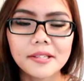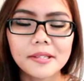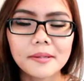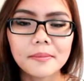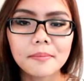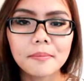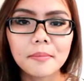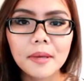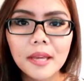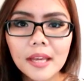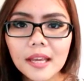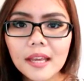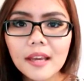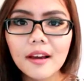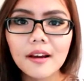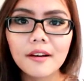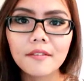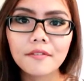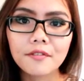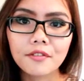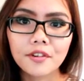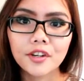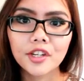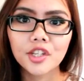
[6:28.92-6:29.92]
to me,
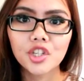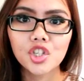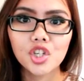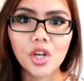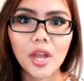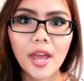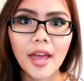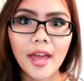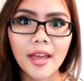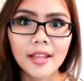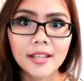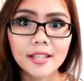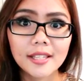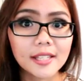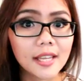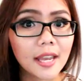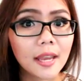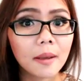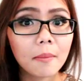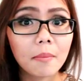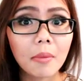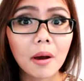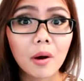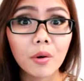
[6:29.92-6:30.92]
coverage and
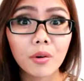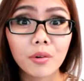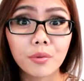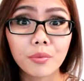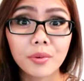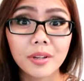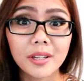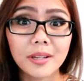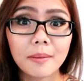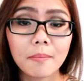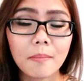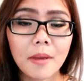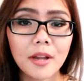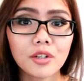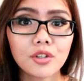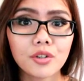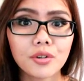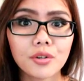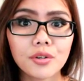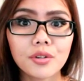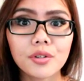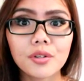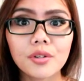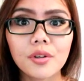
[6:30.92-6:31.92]
staying power really
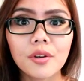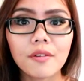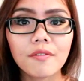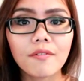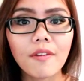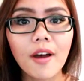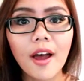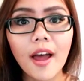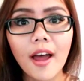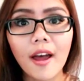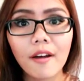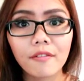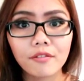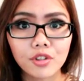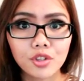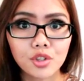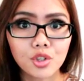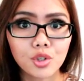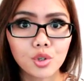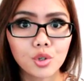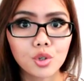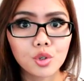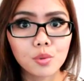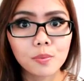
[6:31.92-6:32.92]
matters. So if I have to
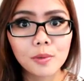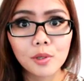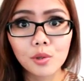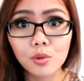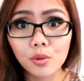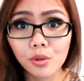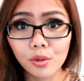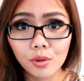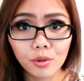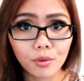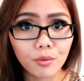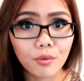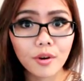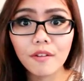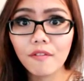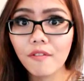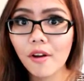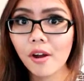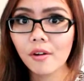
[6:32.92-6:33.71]
choose between the three